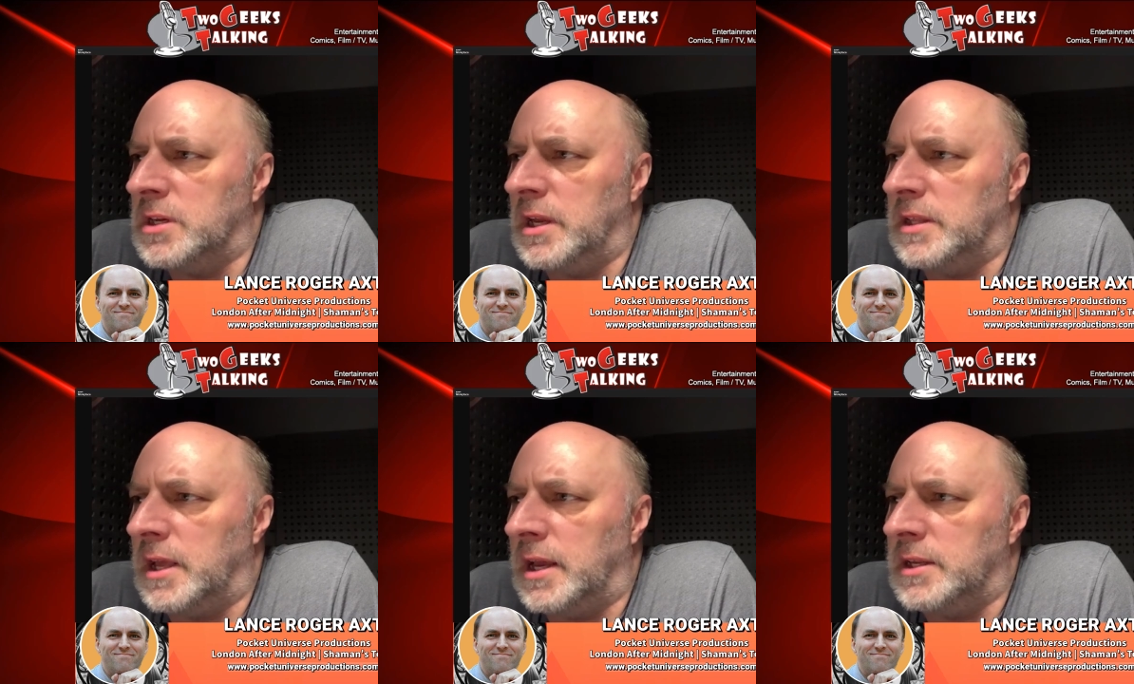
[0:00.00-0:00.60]
Speaker 1: and
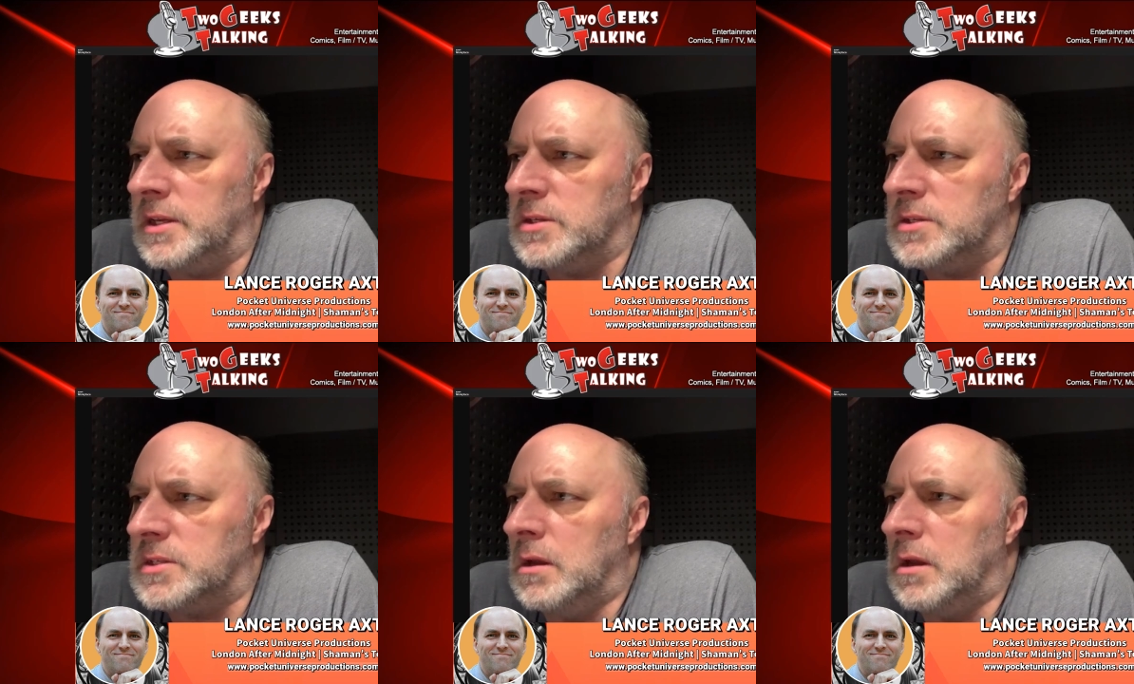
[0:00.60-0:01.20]
that
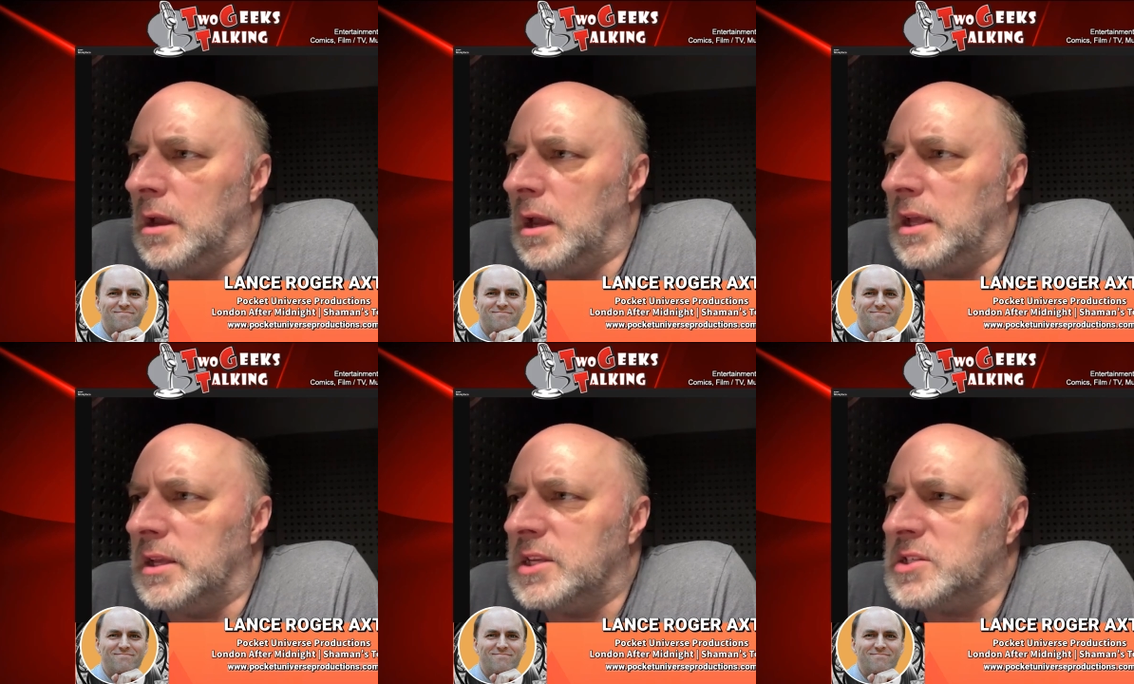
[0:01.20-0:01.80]
is
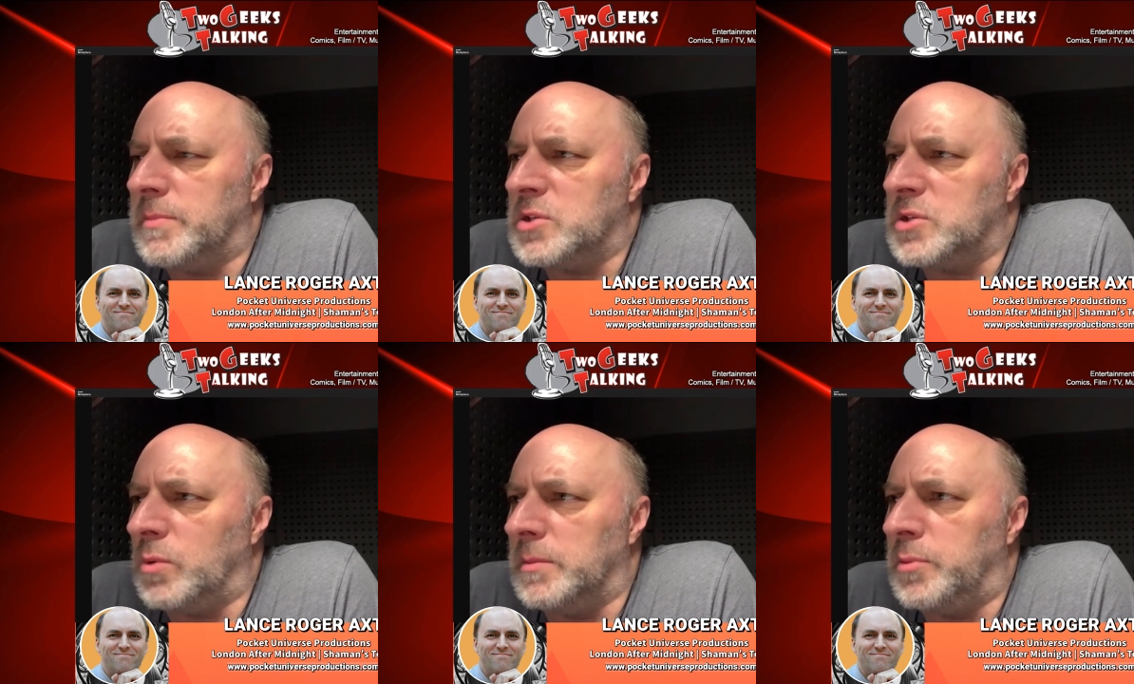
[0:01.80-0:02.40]
I guess the best way
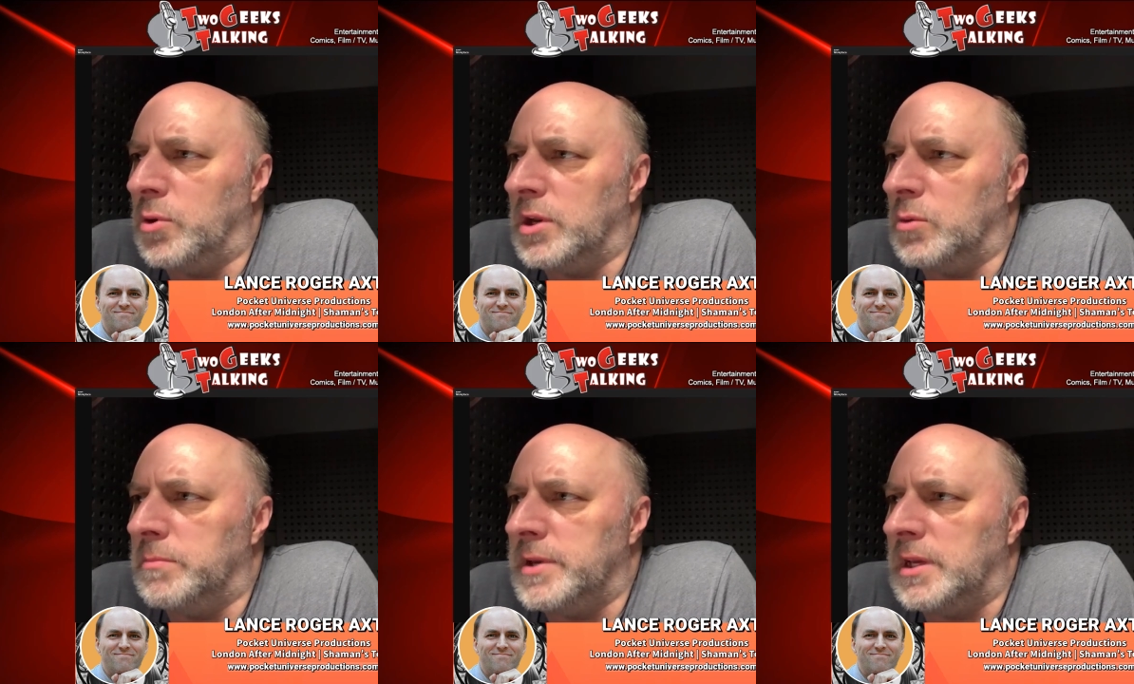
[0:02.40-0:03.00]
to put it
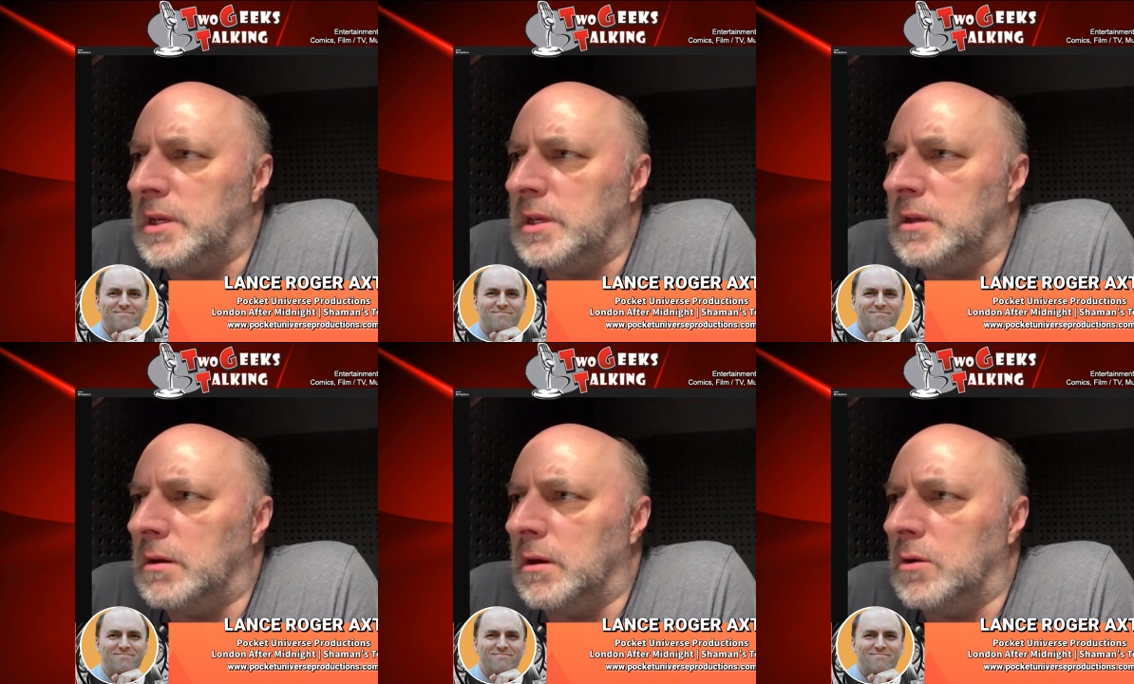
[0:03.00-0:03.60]
would be
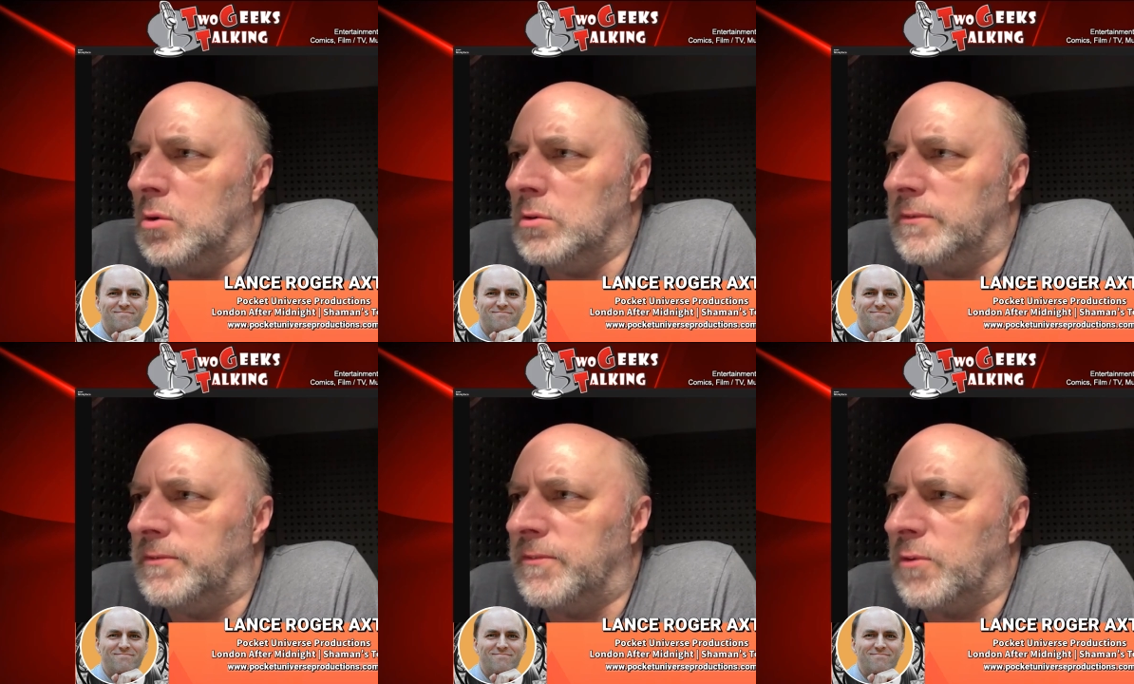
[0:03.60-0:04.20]
an old
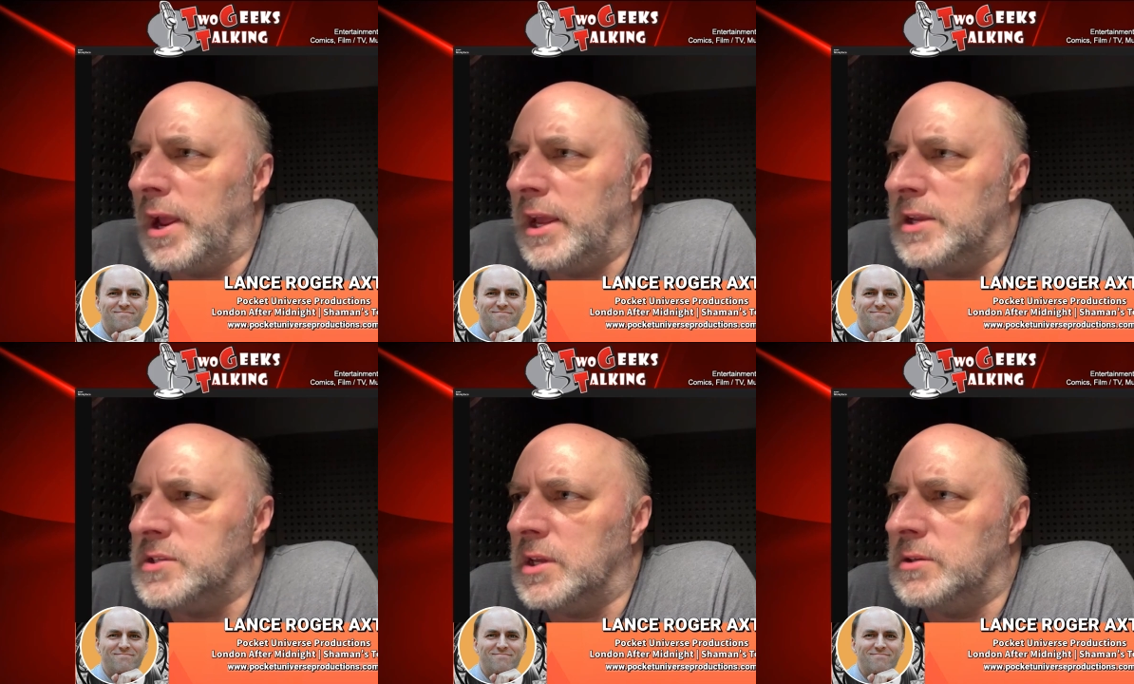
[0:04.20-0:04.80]

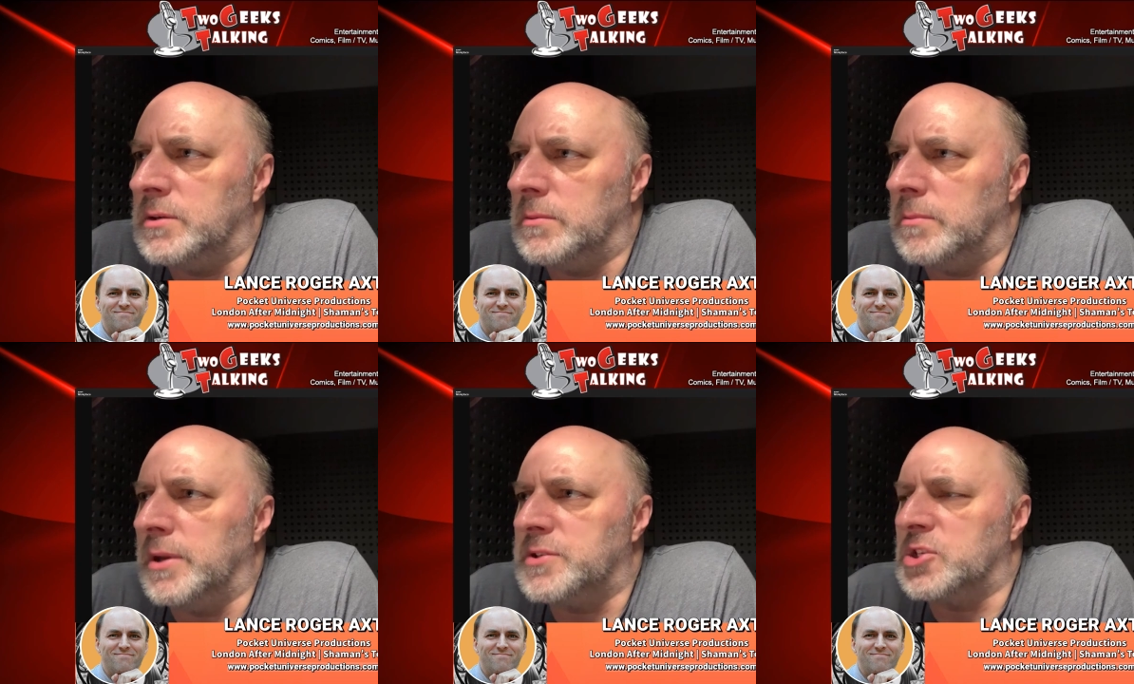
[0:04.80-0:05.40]
phrase that
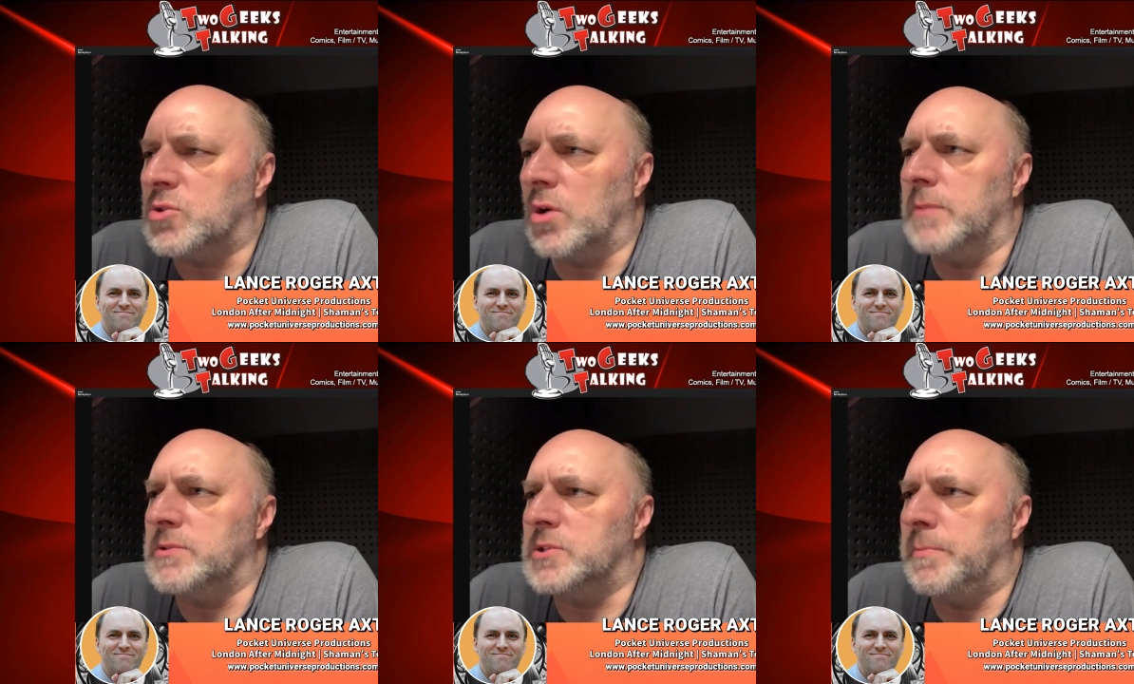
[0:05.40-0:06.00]
best describes
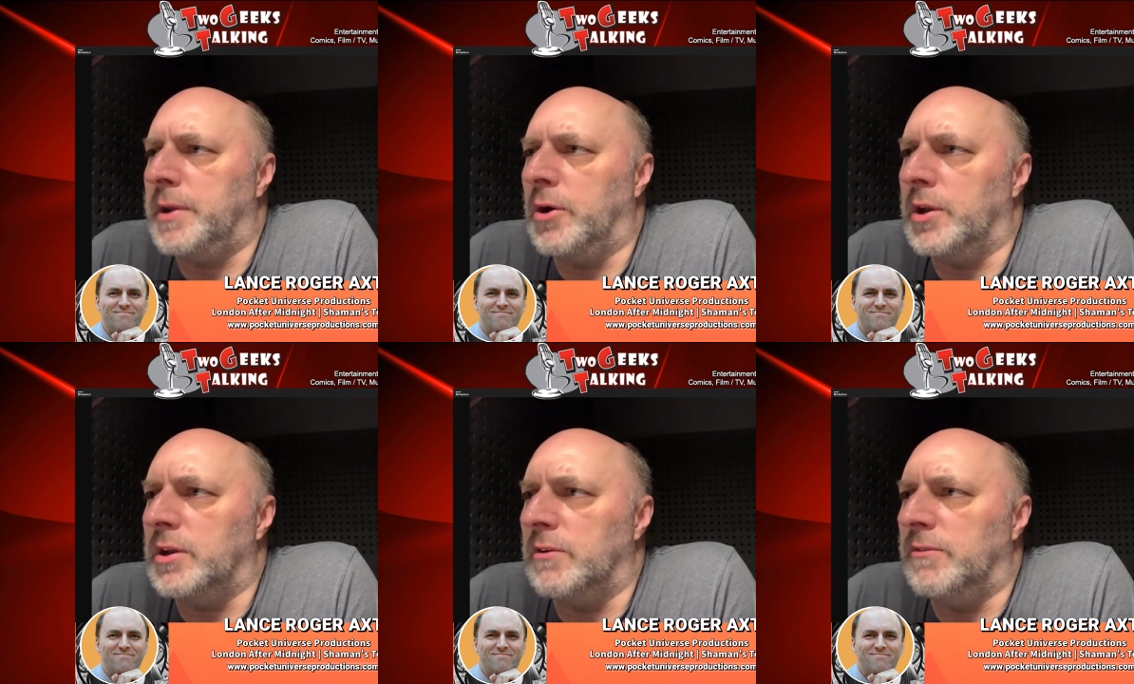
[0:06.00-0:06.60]
this period
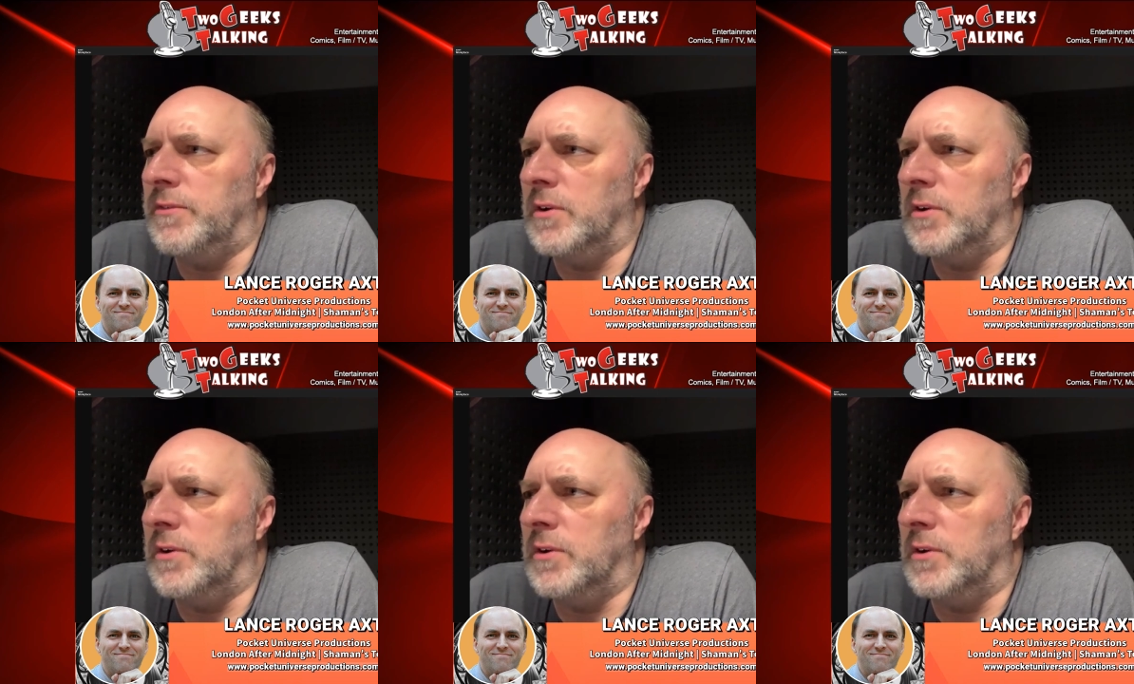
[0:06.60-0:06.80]
of,